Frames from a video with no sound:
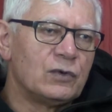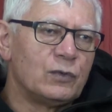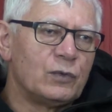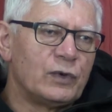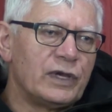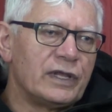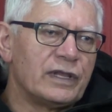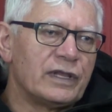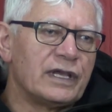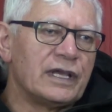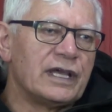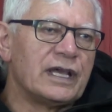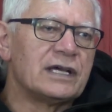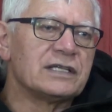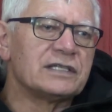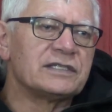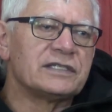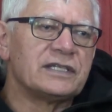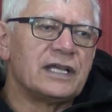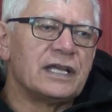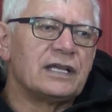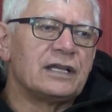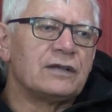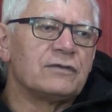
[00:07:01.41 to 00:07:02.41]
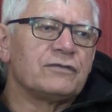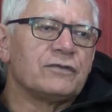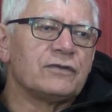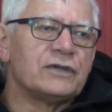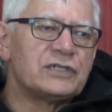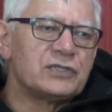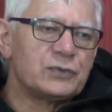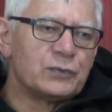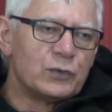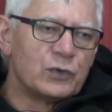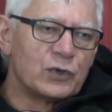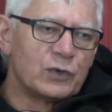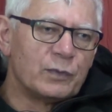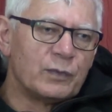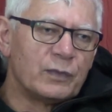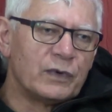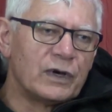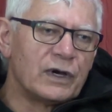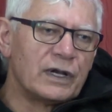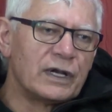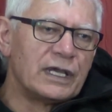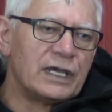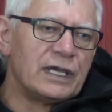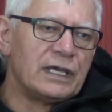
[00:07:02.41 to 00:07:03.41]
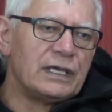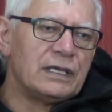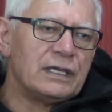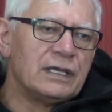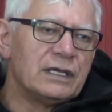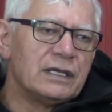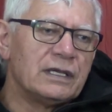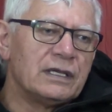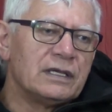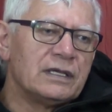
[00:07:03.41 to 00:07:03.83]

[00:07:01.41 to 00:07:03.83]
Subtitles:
where the outstanding freshwater body